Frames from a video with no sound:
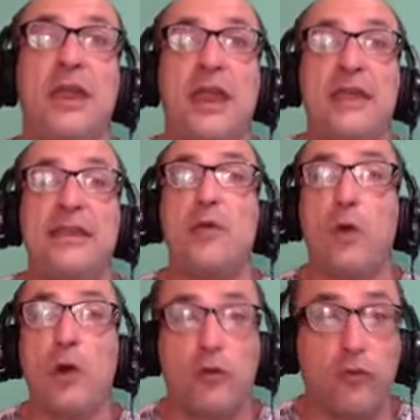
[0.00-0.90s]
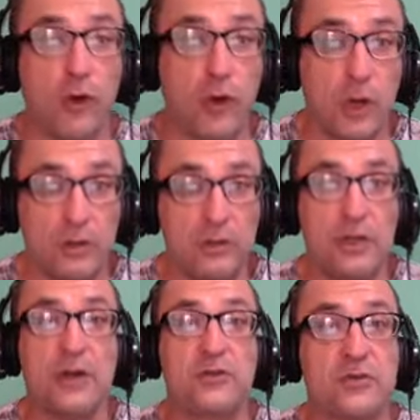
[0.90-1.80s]
and they were cruel,
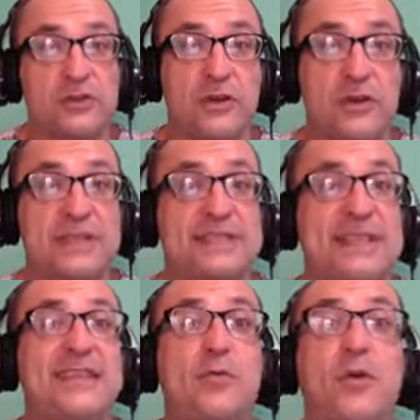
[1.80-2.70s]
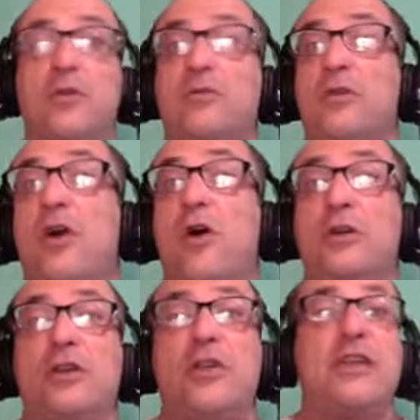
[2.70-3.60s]
to a certain extent. They were,
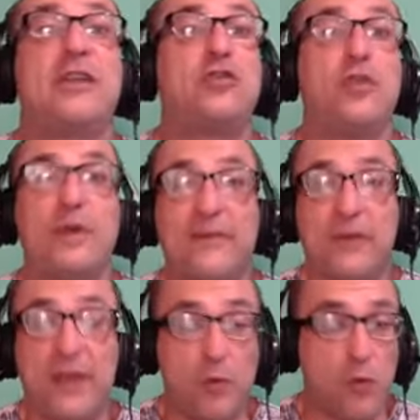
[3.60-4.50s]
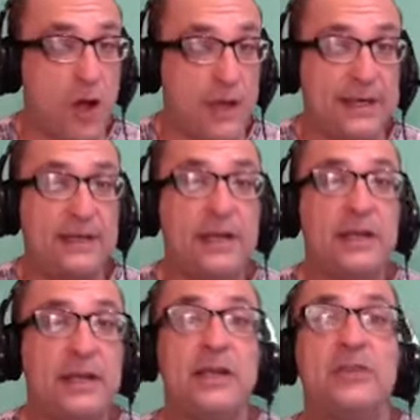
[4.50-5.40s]
they could do whatever they wanted.
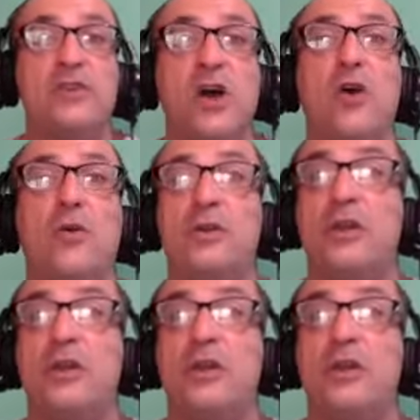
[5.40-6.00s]
So,